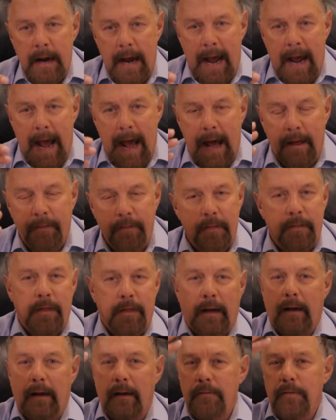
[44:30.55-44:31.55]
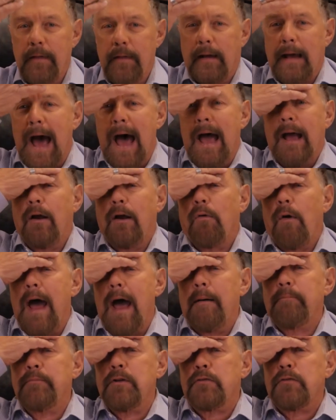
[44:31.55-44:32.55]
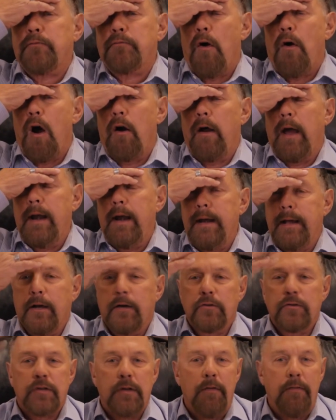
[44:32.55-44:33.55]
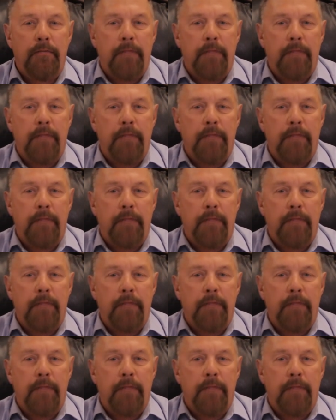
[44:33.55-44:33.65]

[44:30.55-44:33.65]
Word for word: and the the guy grabbed his forehead and he goes,